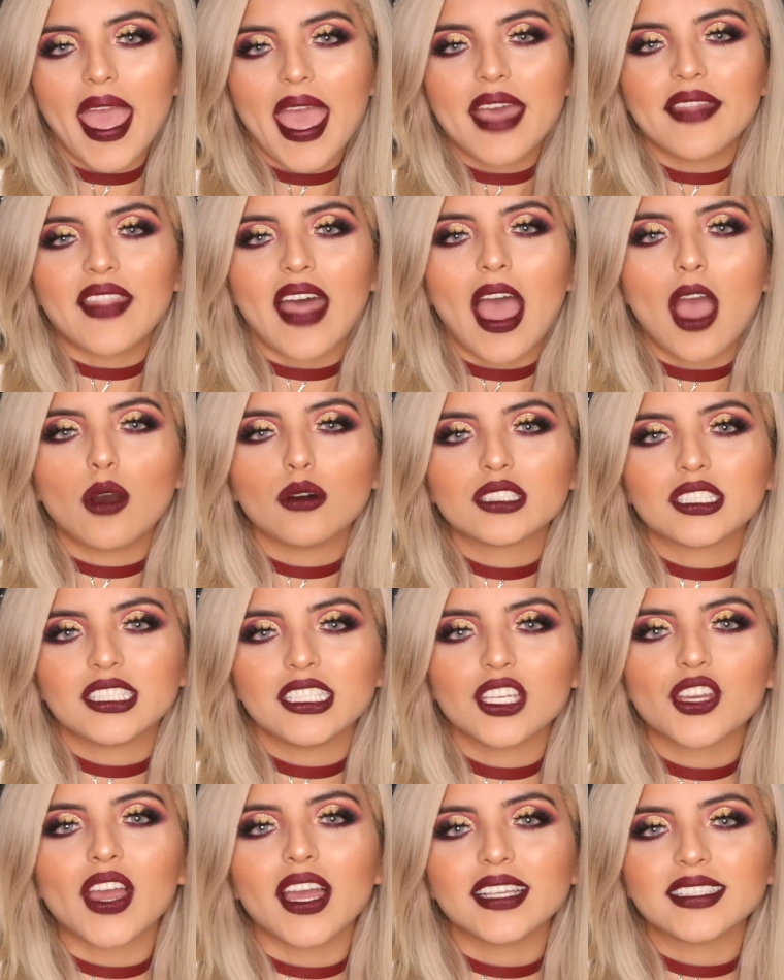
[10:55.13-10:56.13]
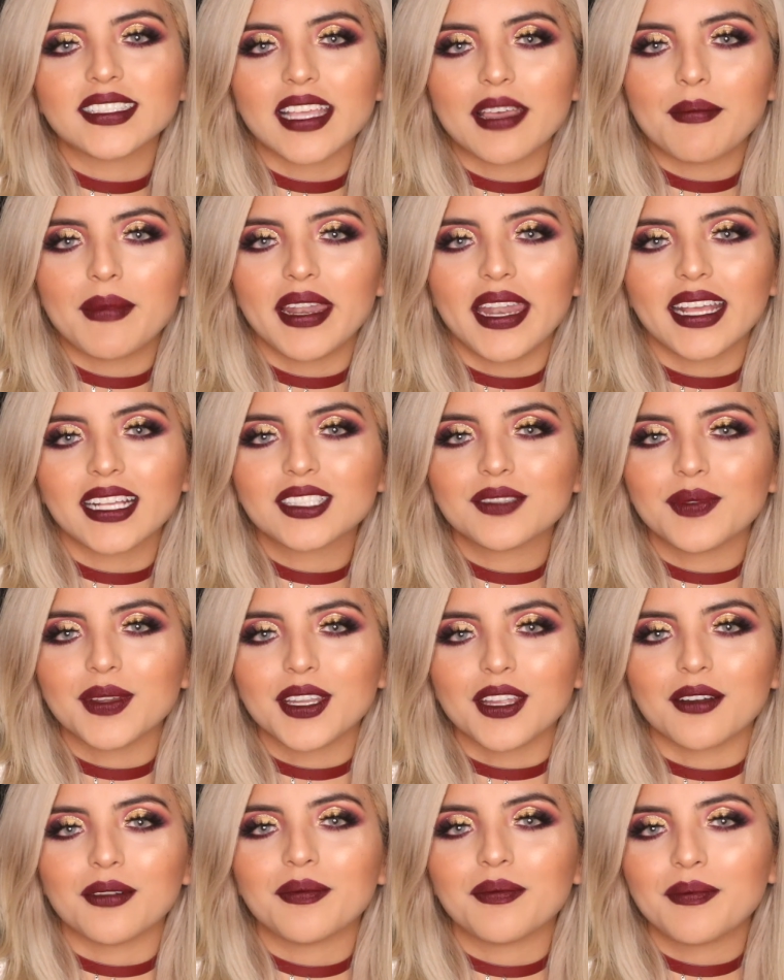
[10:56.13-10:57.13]
and I will see you guys in my next
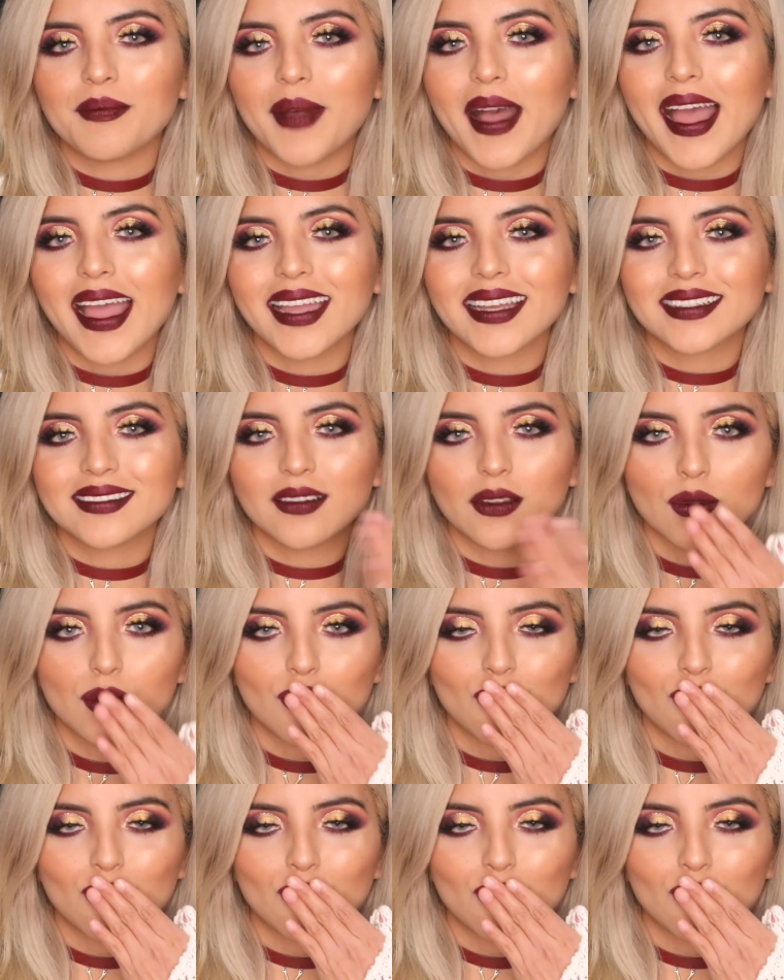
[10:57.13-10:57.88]
video. Bye!